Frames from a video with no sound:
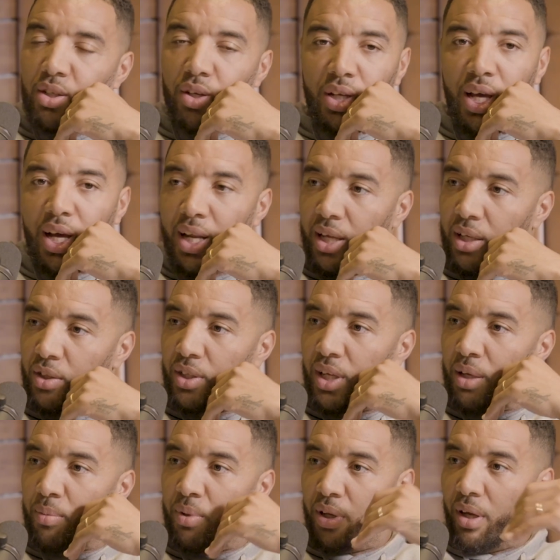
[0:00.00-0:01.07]
He's like, nah, you're
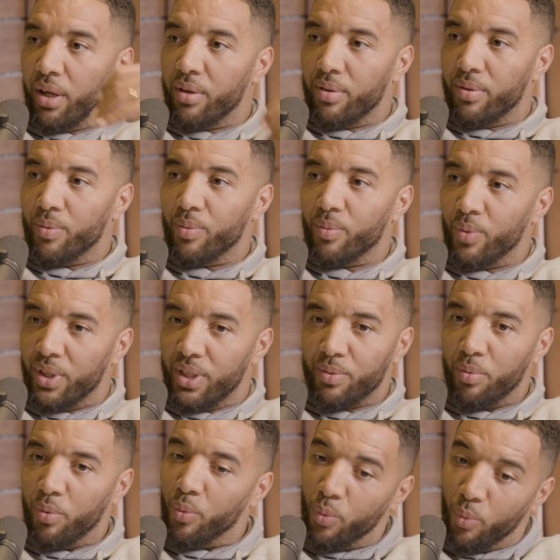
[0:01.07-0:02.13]
telling me like,
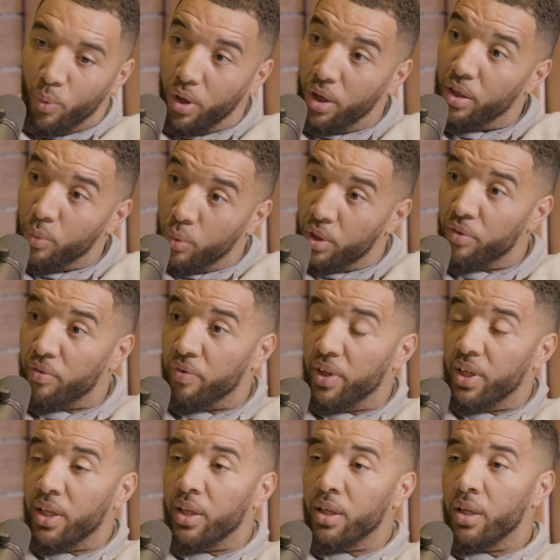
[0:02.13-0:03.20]
what you
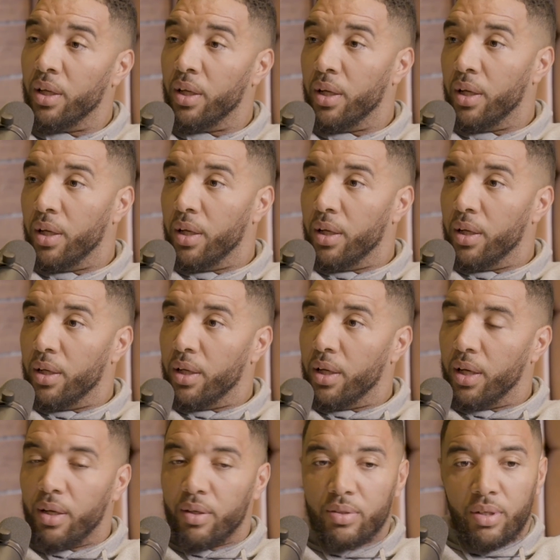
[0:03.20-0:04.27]
feeling?
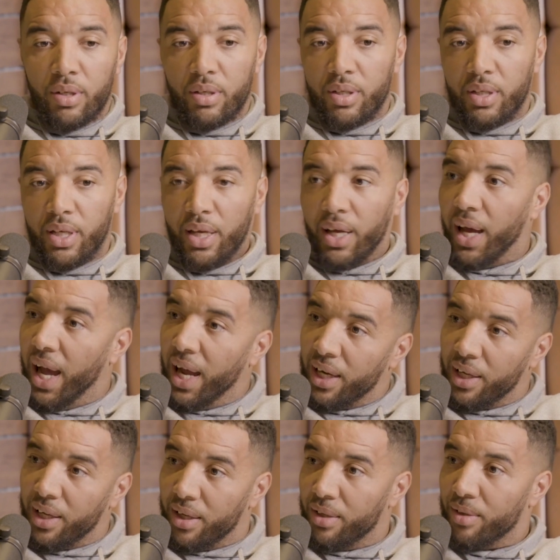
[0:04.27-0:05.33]
I was like, yeah,
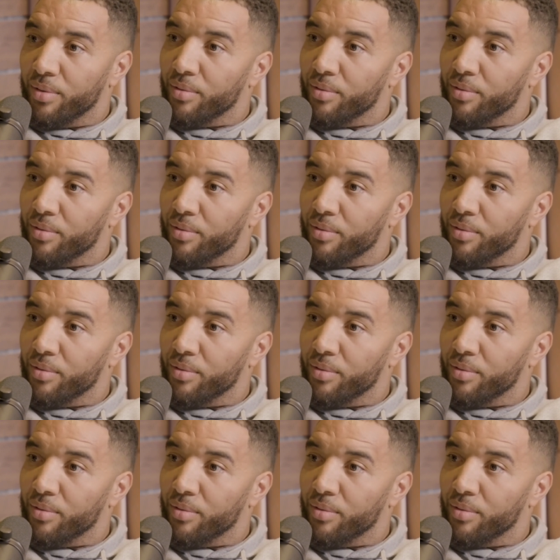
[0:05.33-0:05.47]
anger,